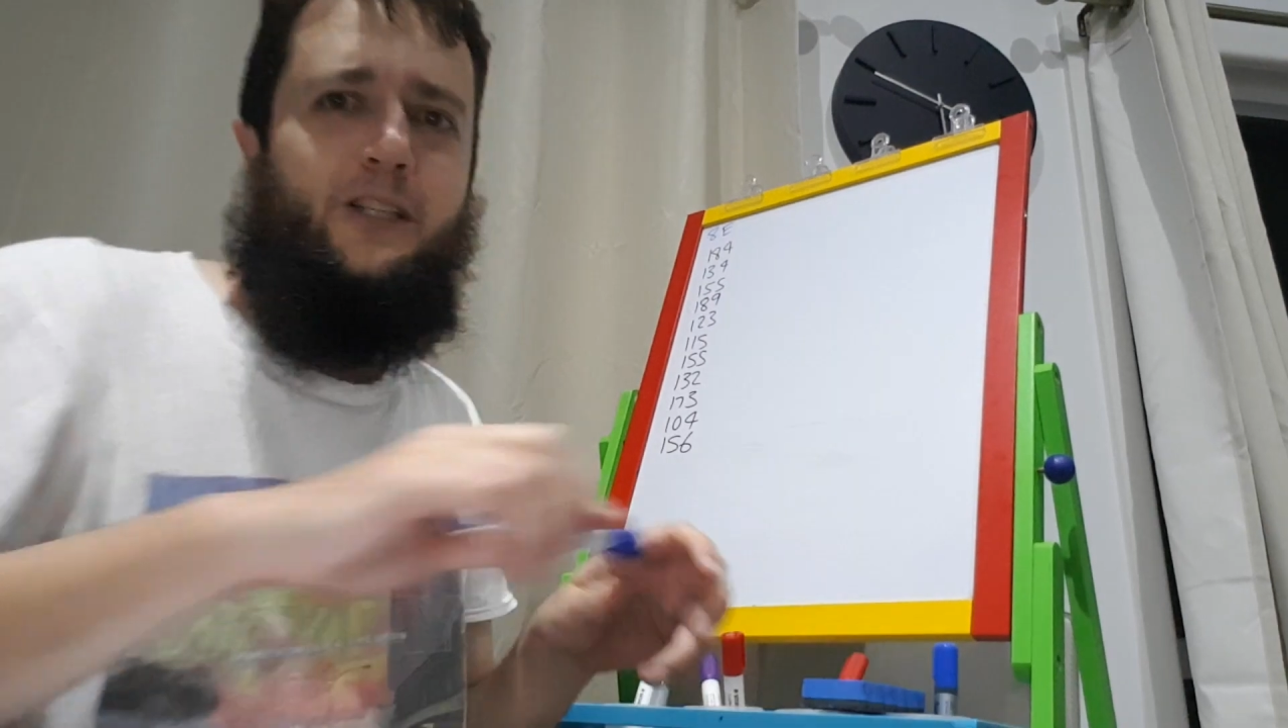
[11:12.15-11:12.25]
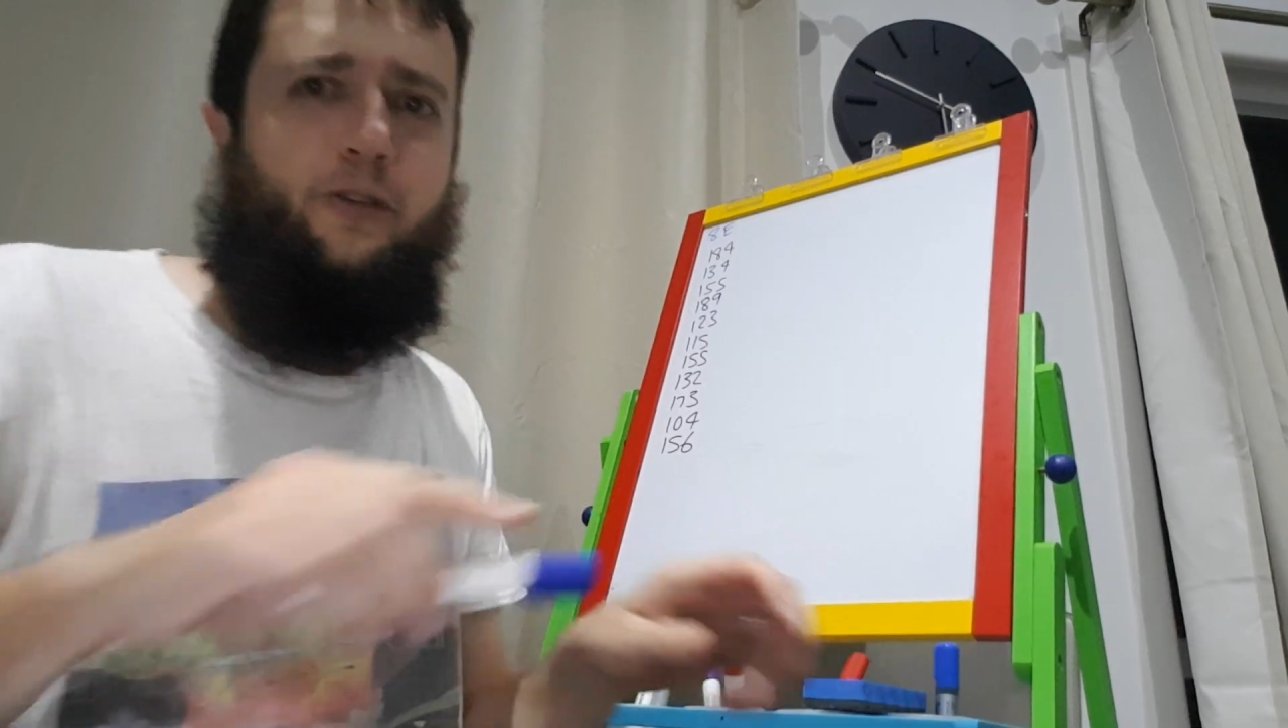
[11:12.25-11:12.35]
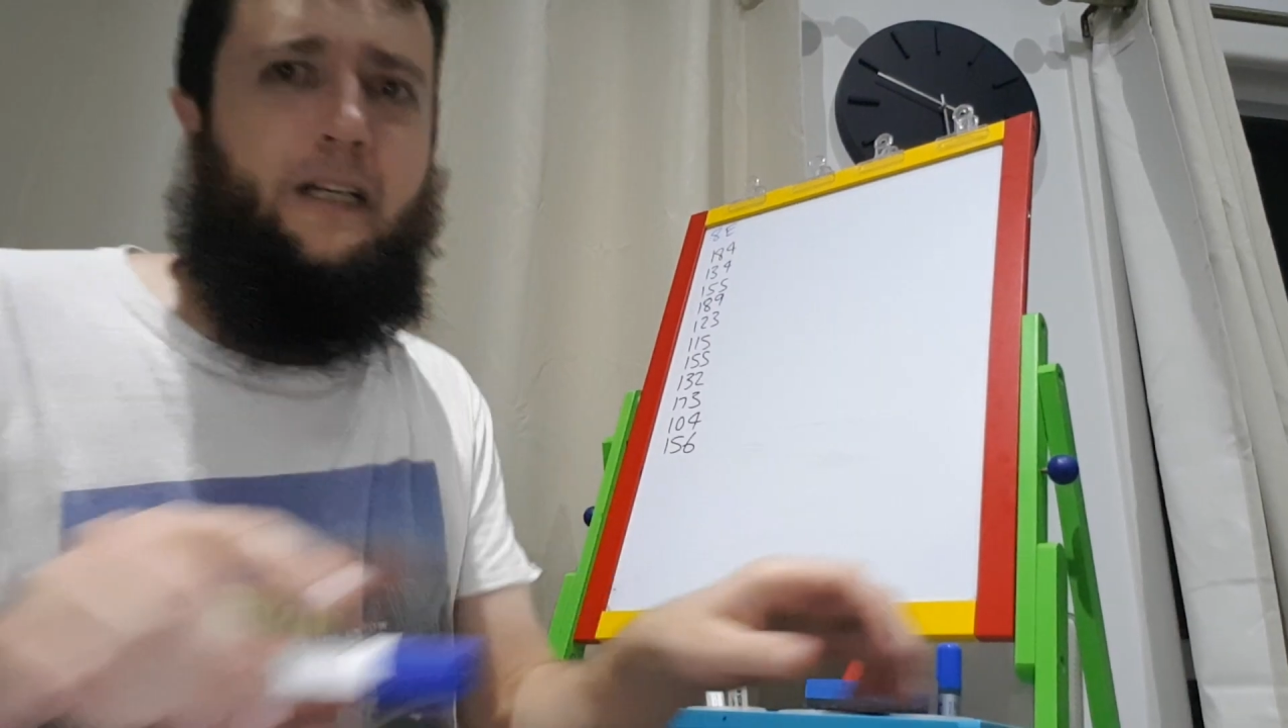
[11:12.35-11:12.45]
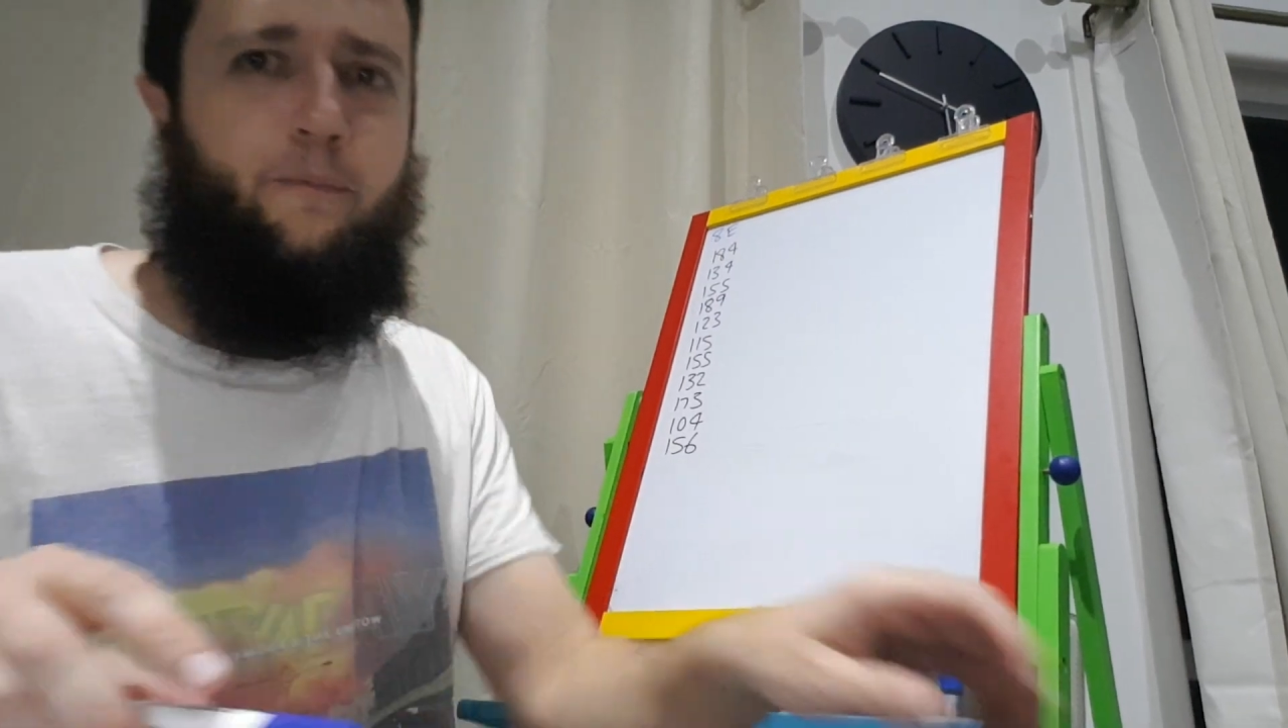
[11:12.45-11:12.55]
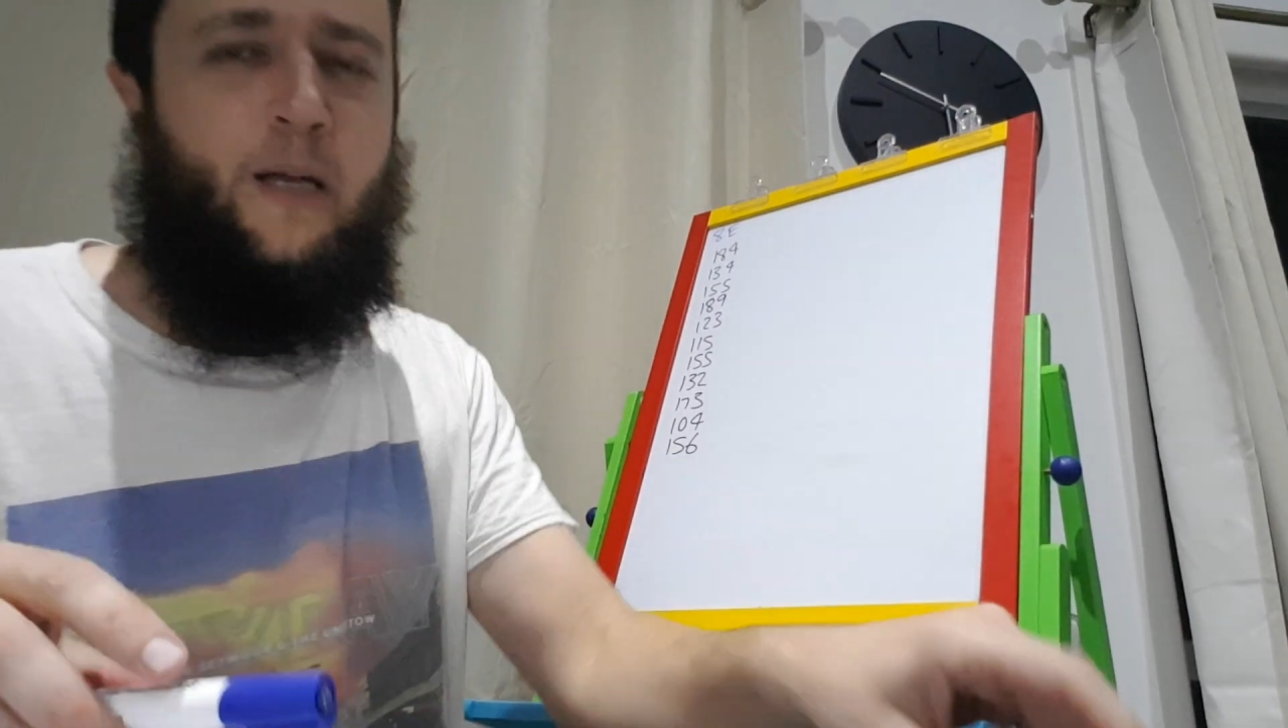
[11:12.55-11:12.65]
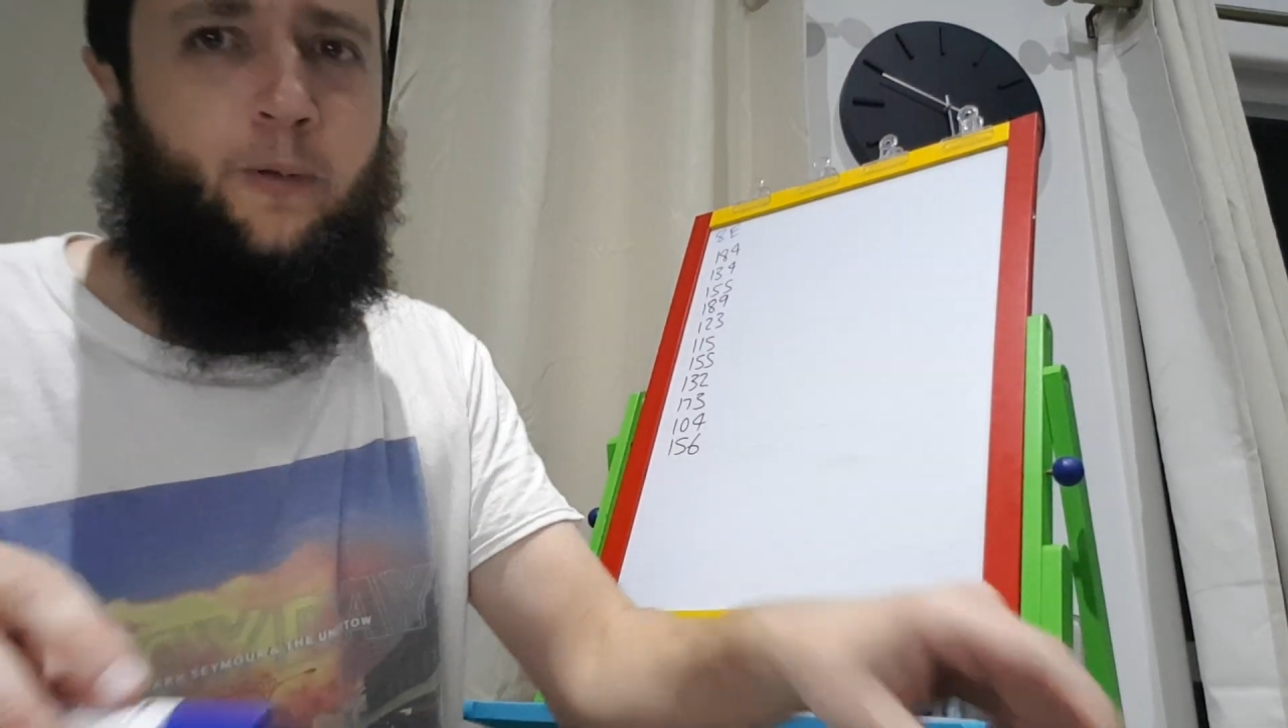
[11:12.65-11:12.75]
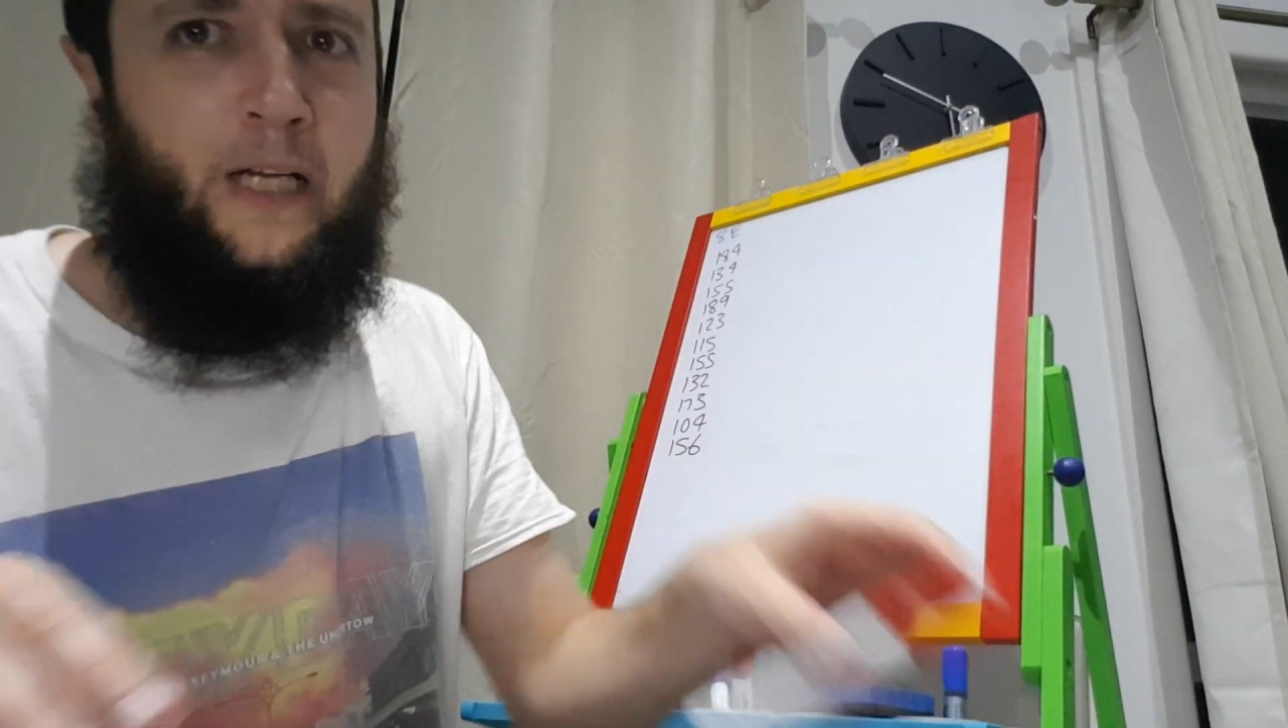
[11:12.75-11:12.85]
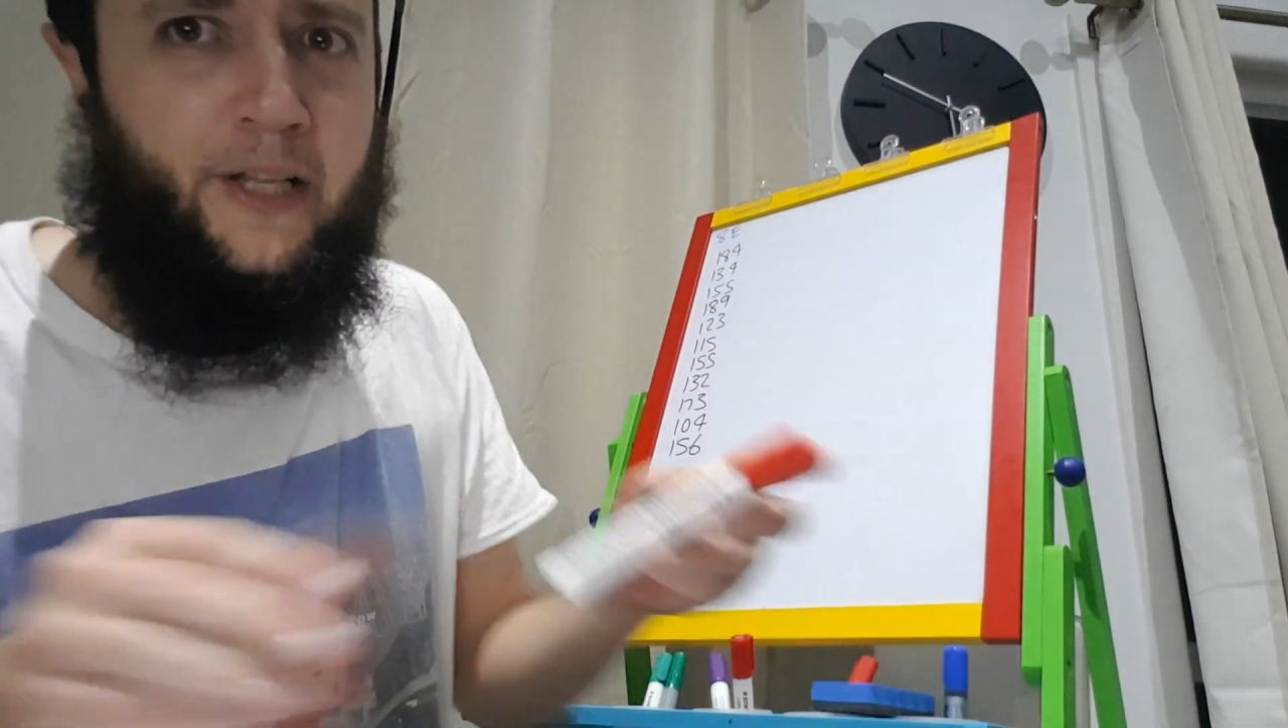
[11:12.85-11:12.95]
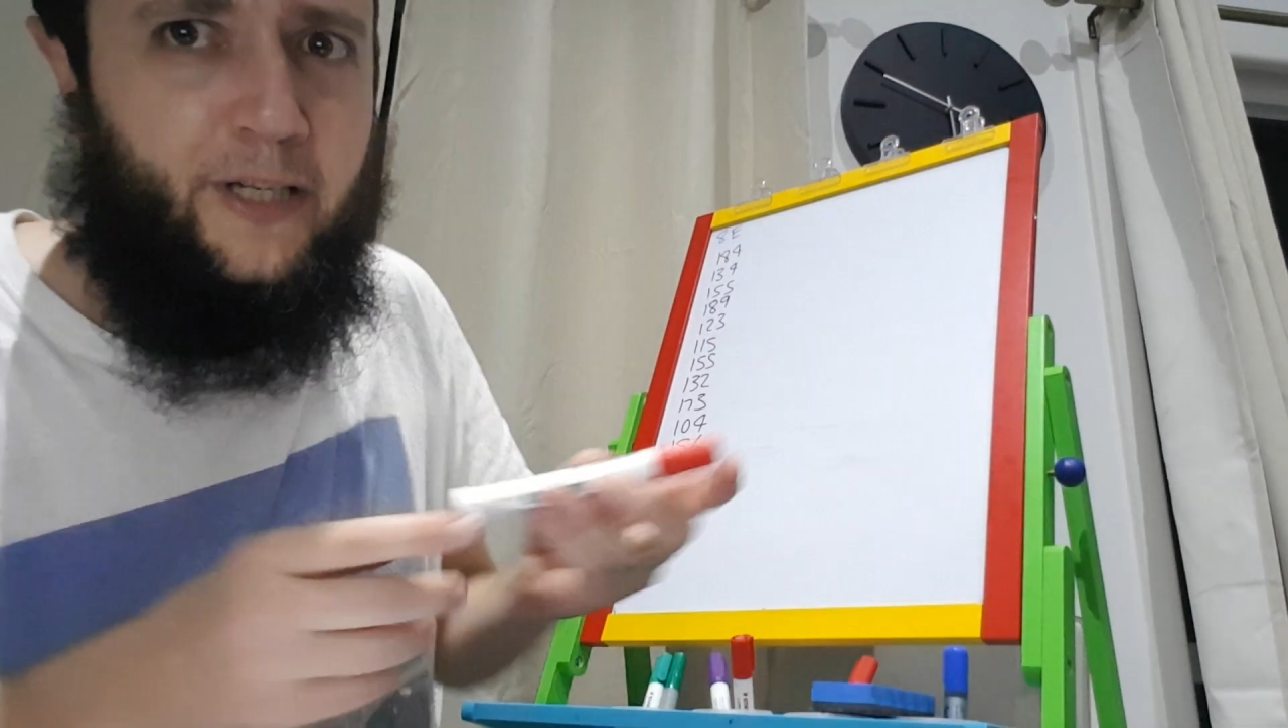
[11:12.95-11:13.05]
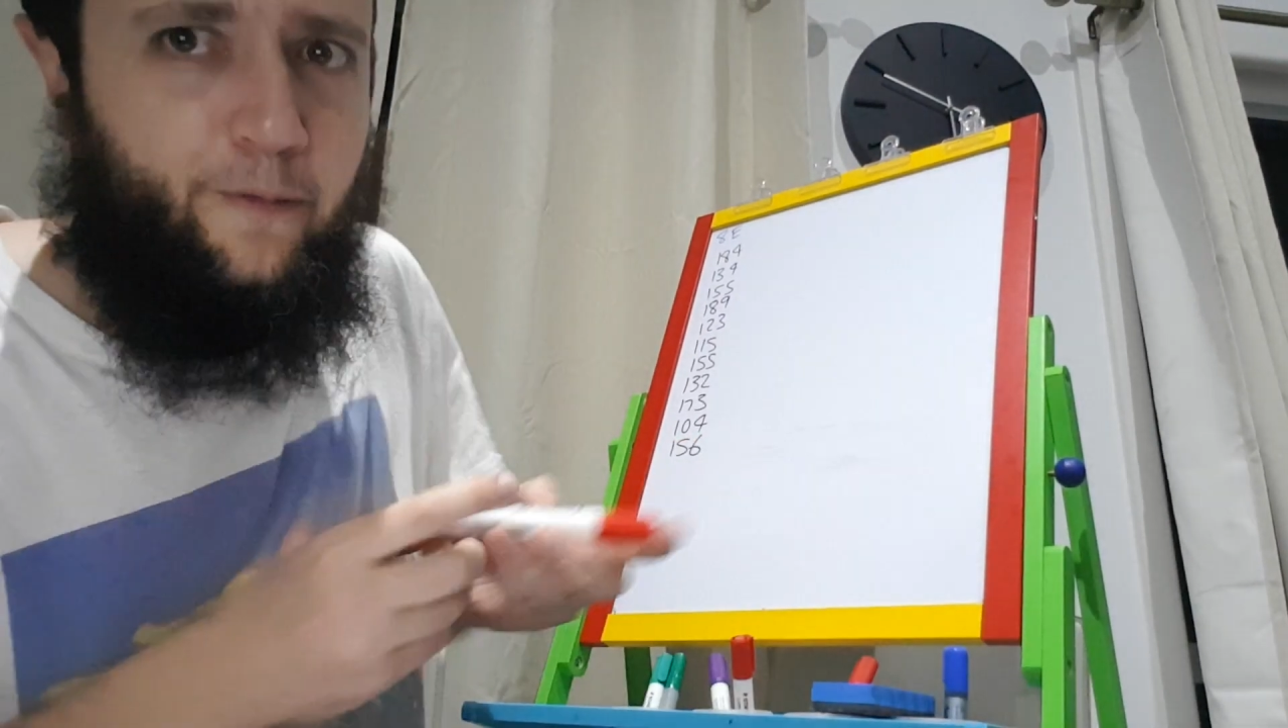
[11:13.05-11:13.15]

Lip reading: cricket people out there.